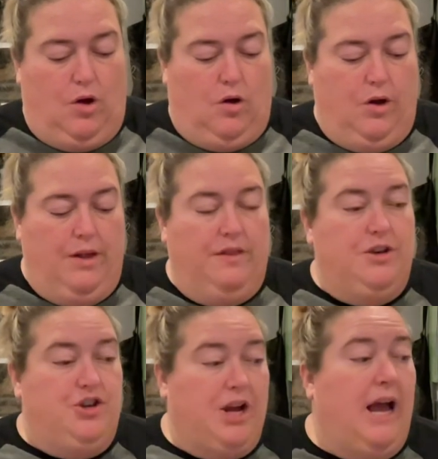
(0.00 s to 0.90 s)
on the
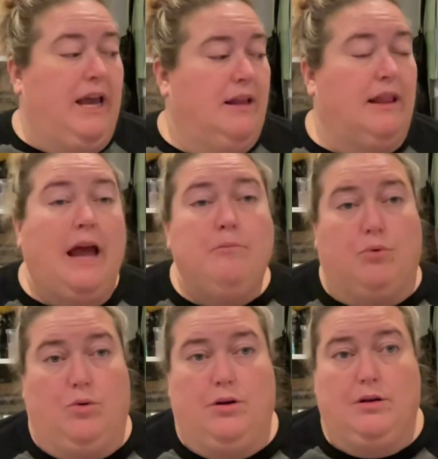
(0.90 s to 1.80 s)
giant light
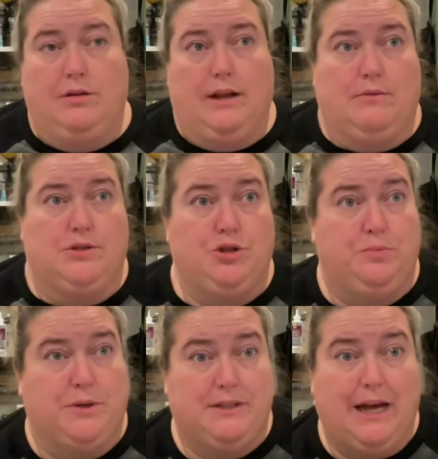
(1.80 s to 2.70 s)
board that I was
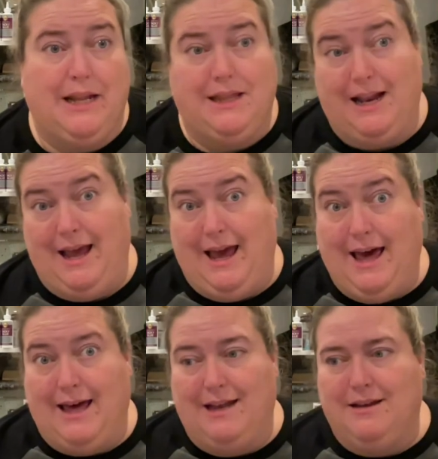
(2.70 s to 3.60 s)
super excited that I
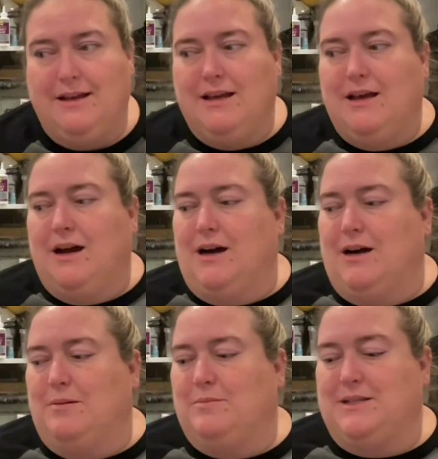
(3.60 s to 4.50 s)
had,
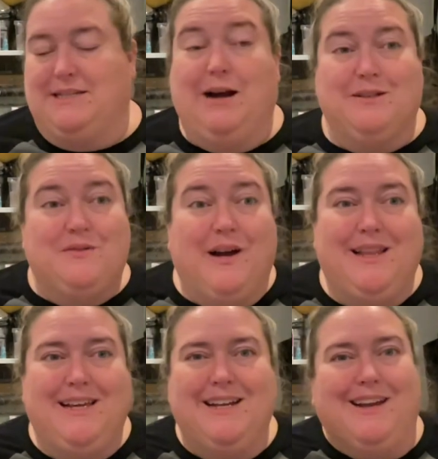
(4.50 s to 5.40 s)
because now it's finally
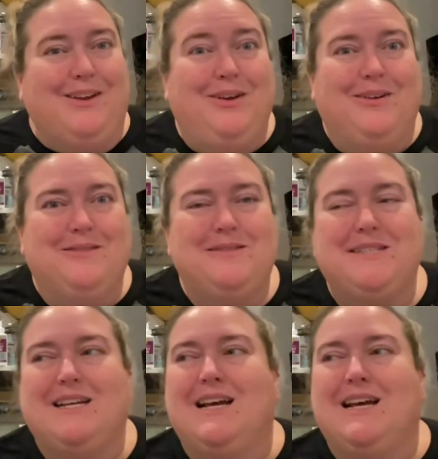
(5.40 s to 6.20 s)
getting used.